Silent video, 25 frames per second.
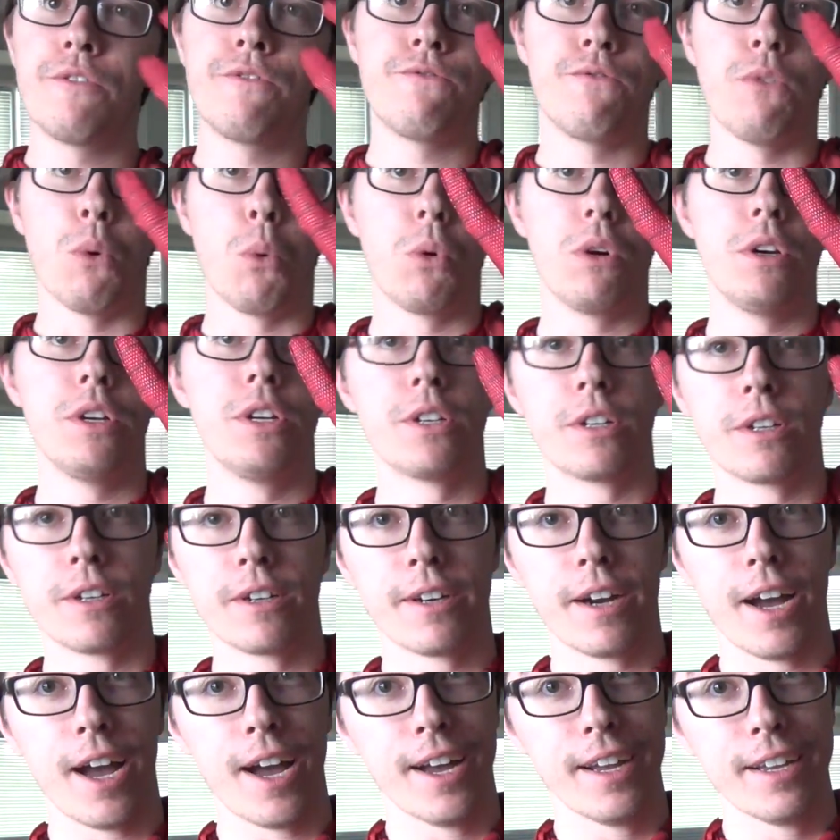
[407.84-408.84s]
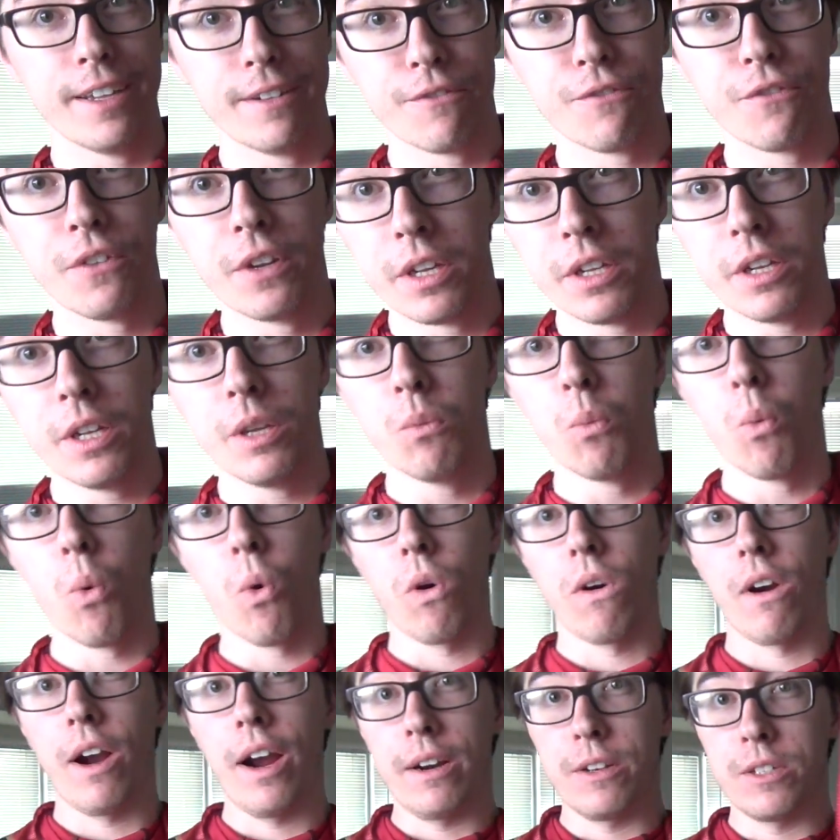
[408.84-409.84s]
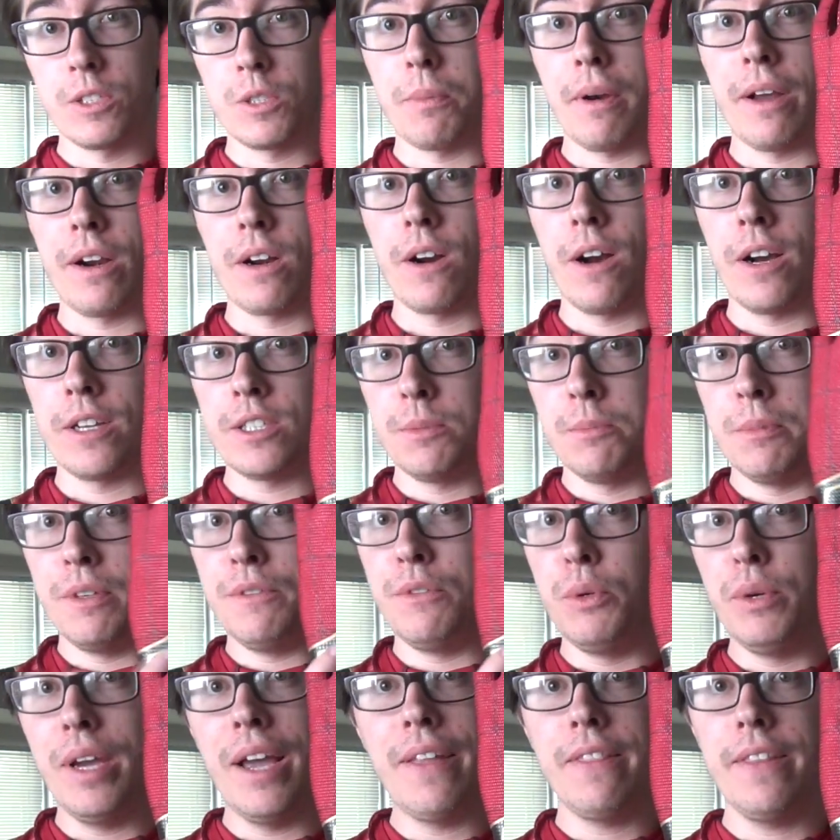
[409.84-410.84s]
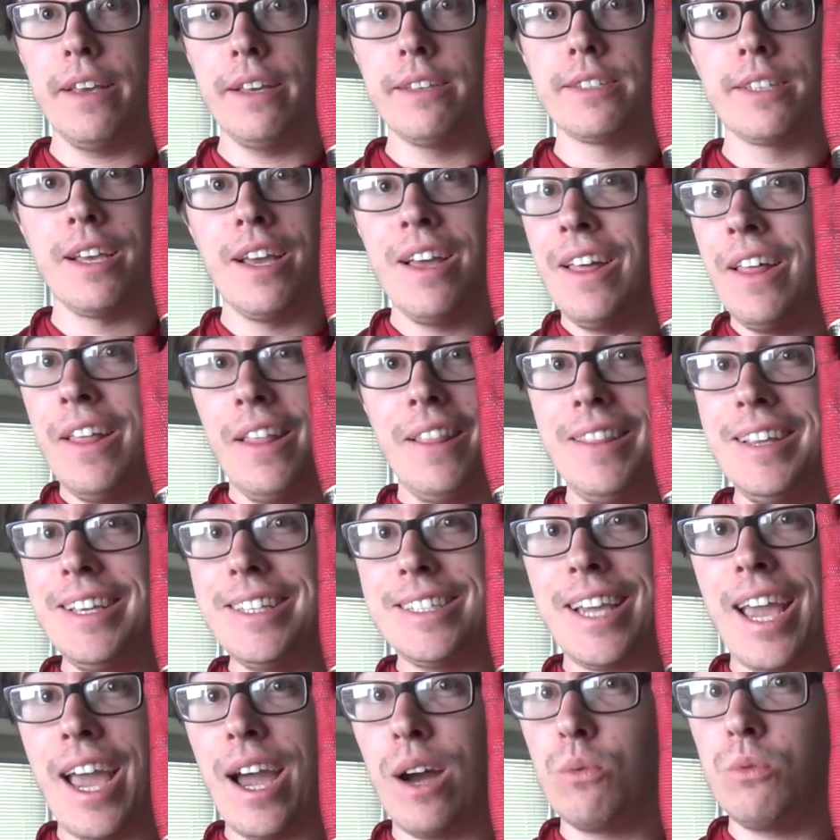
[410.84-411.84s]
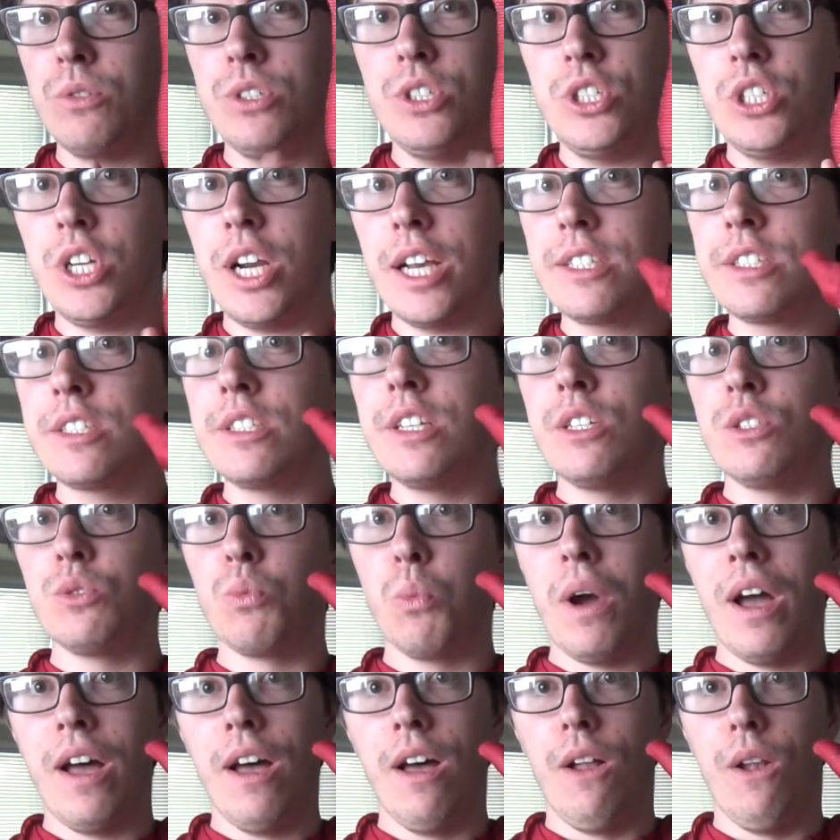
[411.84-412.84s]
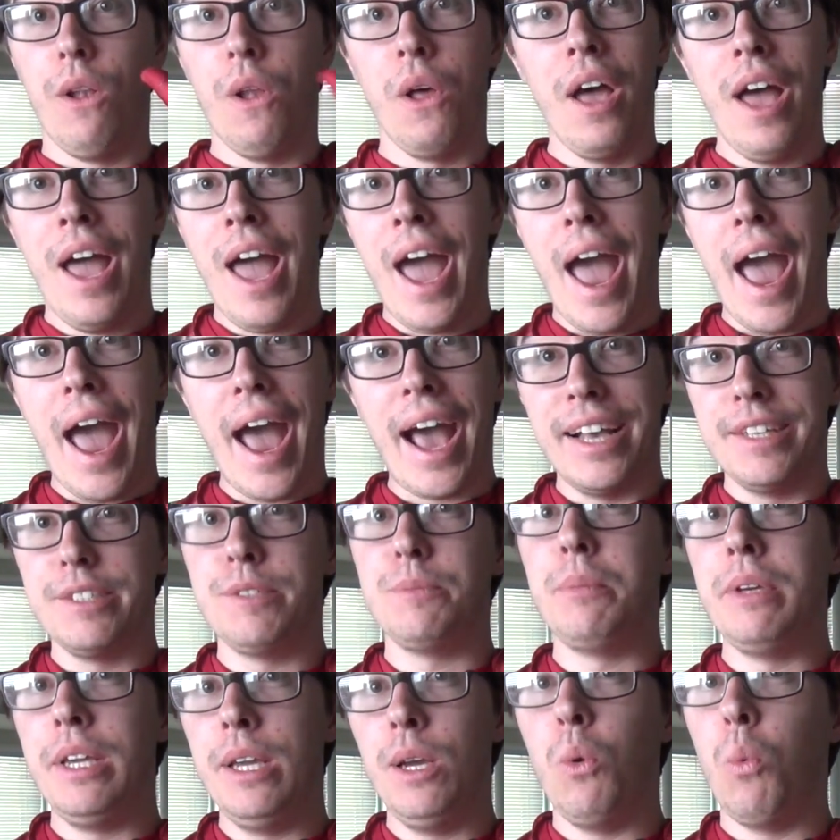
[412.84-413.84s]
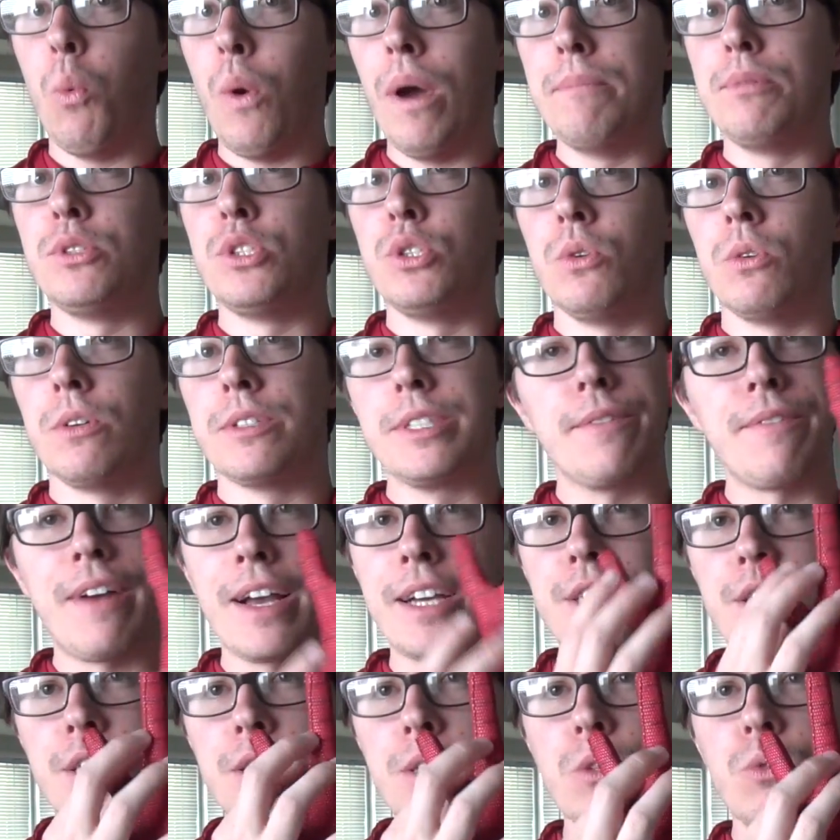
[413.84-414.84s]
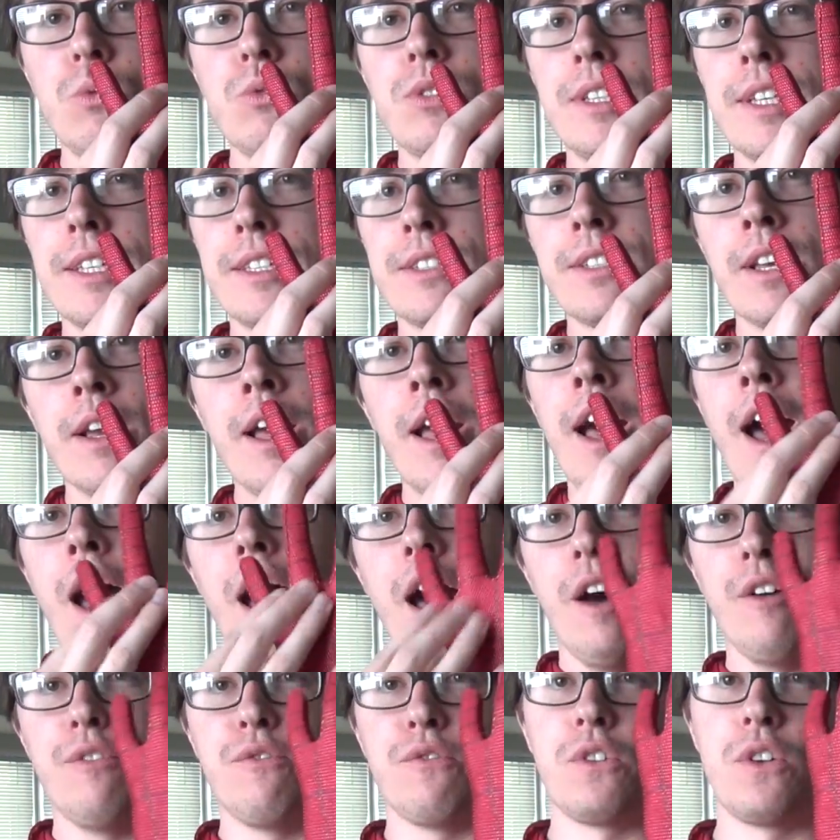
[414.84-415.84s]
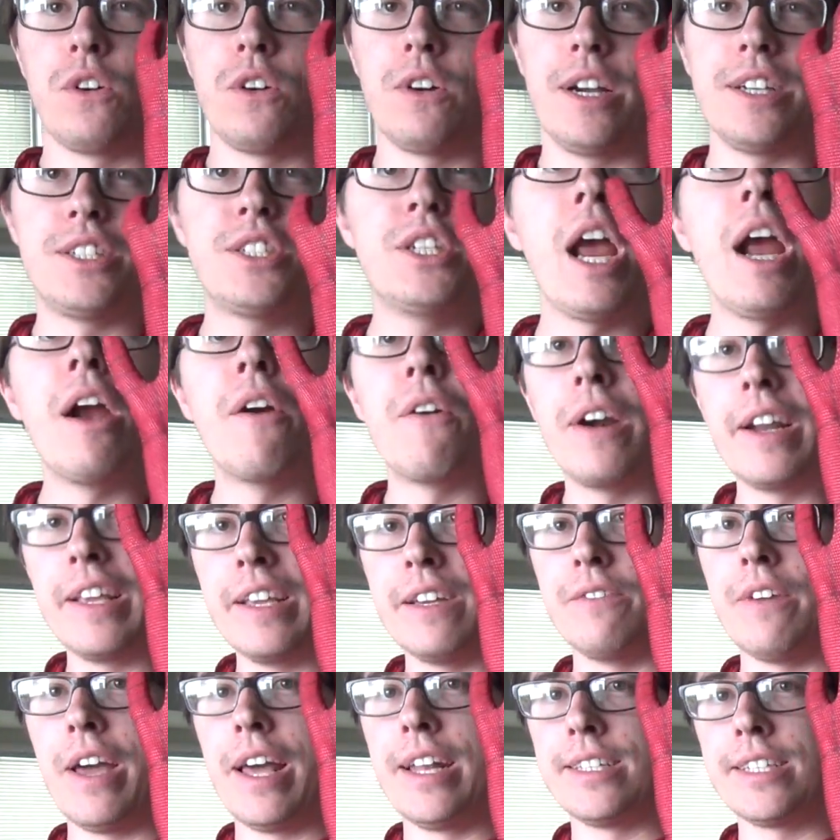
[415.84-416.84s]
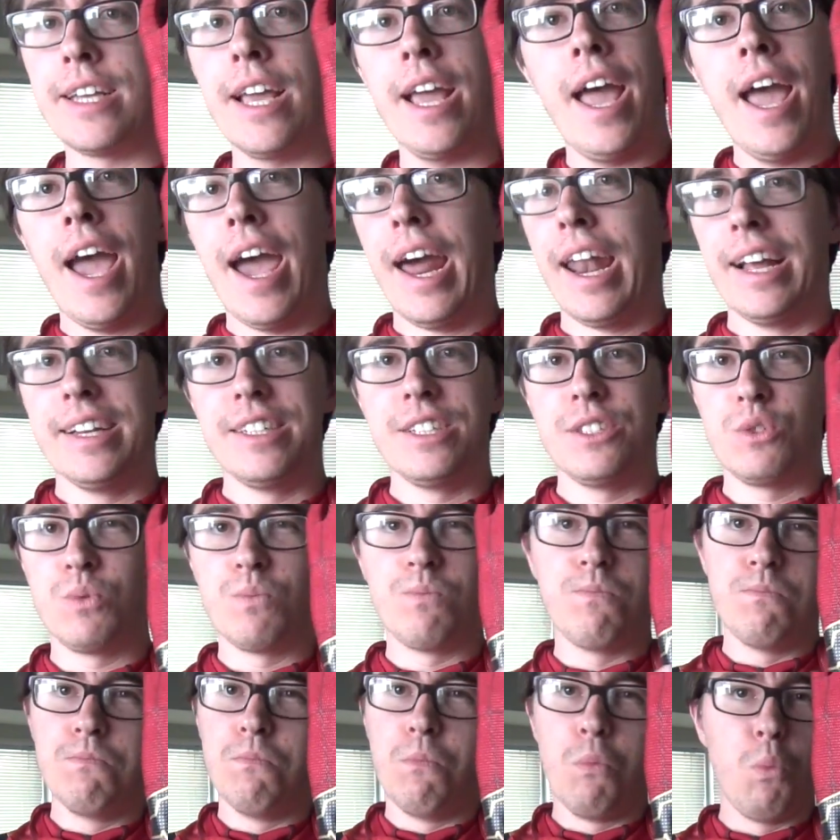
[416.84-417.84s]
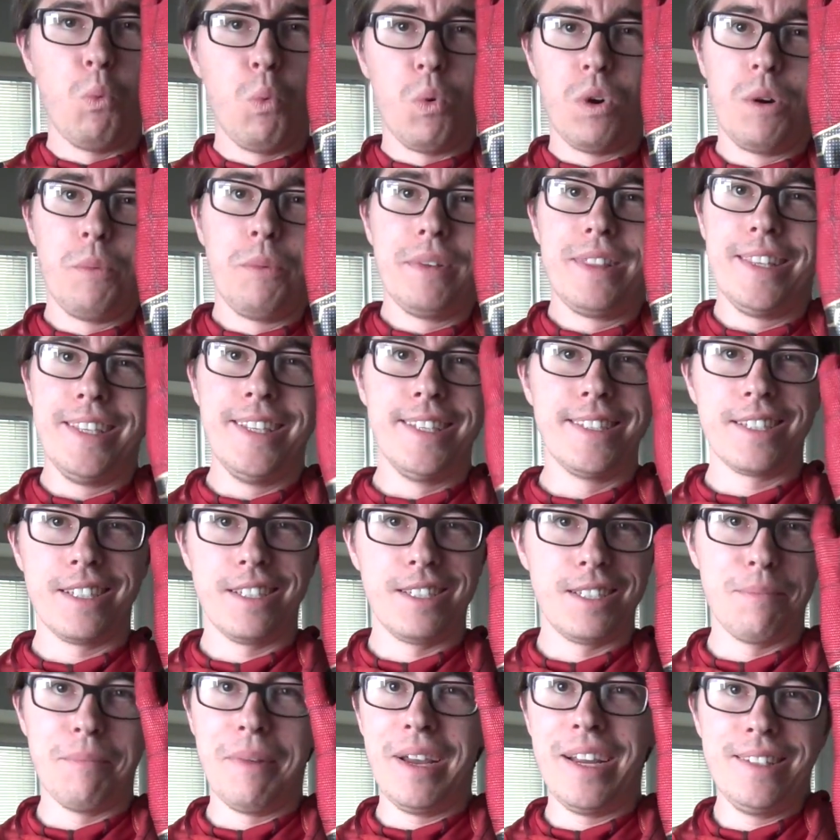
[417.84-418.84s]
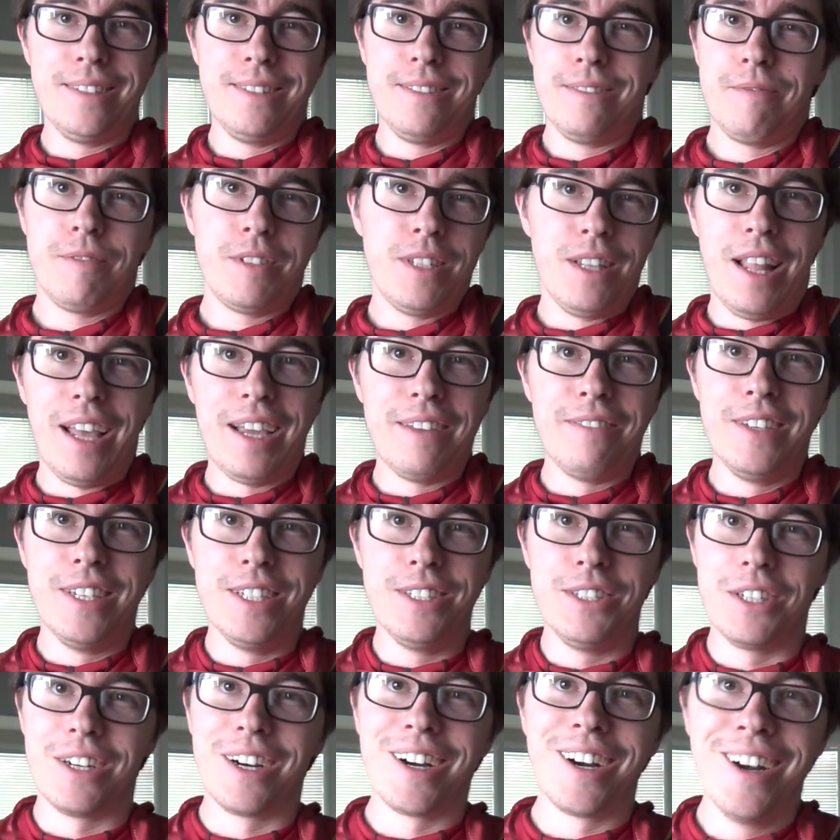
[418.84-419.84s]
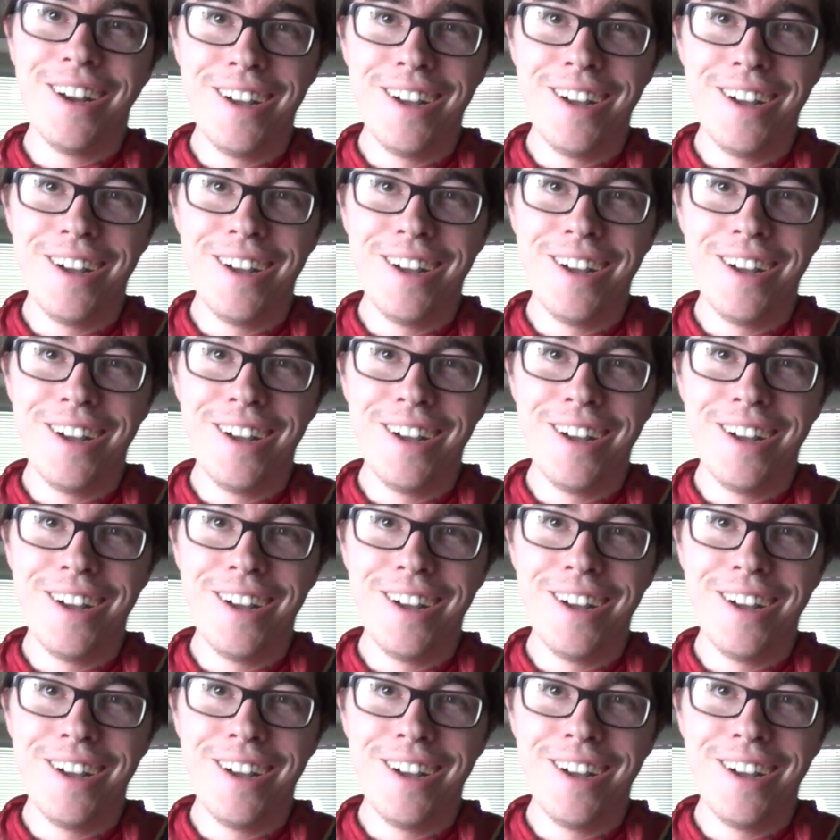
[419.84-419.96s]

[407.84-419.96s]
for your uh, Infinity War Iron Spider costume, if you get this, these count just as well as being web shooters. I've actually used this uh, for a charity event and I just work with these because it made life easier.